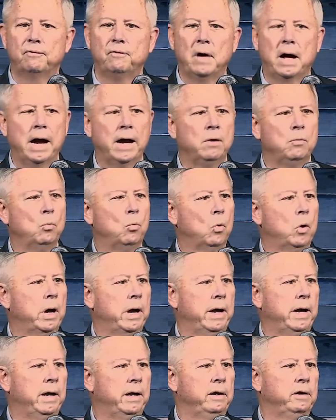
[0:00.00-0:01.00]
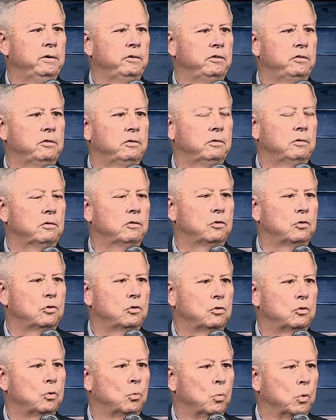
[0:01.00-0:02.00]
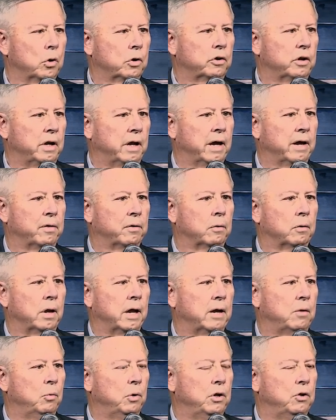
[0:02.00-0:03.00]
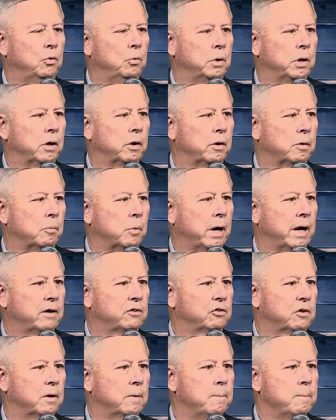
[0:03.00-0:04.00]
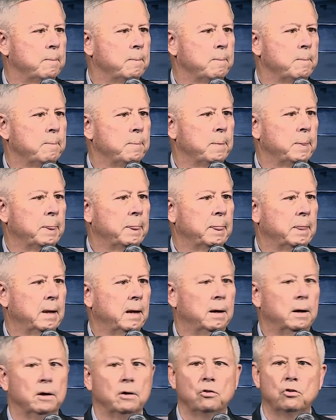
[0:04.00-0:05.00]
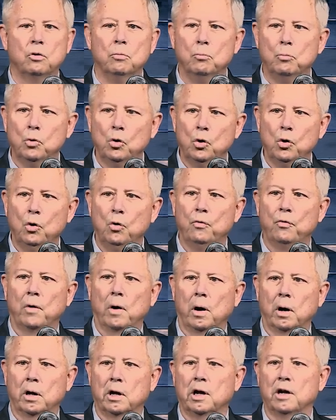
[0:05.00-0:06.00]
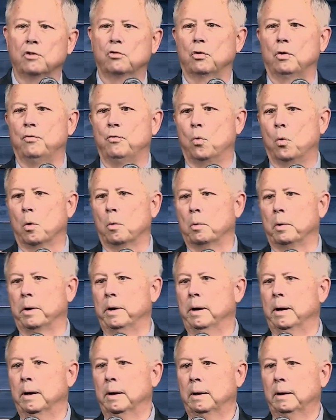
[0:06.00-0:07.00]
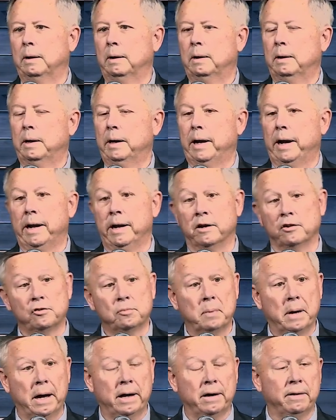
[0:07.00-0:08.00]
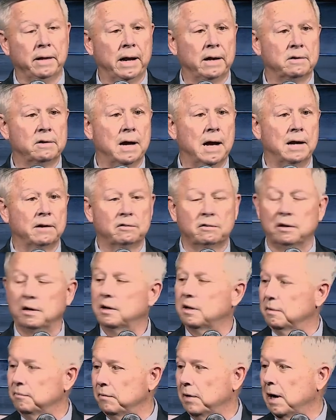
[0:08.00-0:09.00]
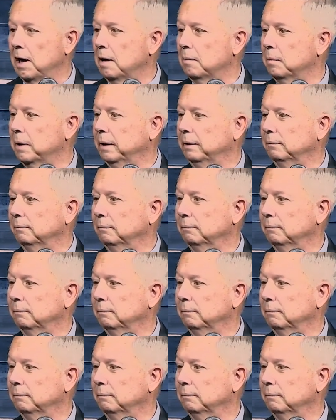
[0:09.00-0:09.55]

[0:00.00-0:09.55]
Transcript: find ways to work together like we do here in Nebraska to move our country forward. And in spite of that toxic environment,